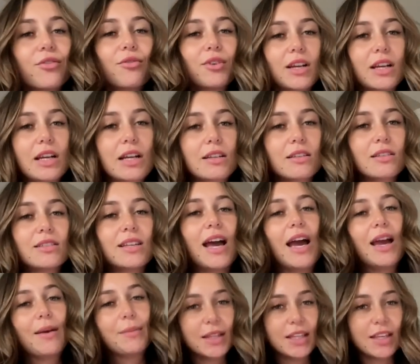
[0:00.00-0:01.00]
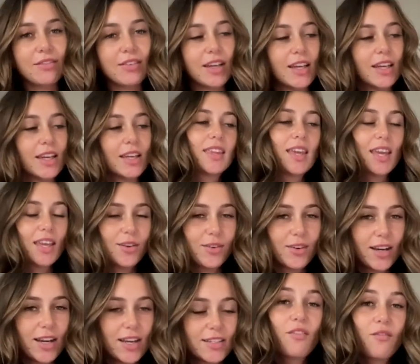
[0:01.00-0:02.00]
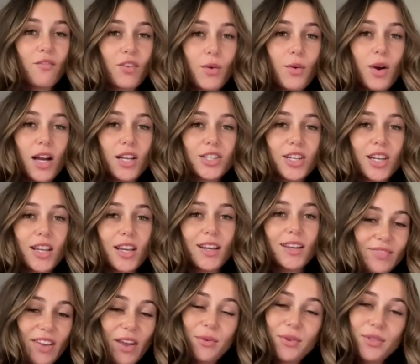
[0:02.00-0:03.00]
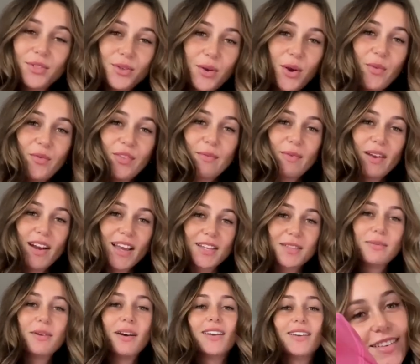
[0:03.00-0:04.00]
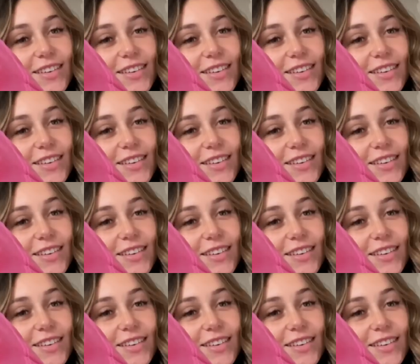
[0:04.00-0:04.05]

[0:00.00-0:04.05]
reals, I'm leaving. Thank you guys for watching. I will see you hopefully in my next one.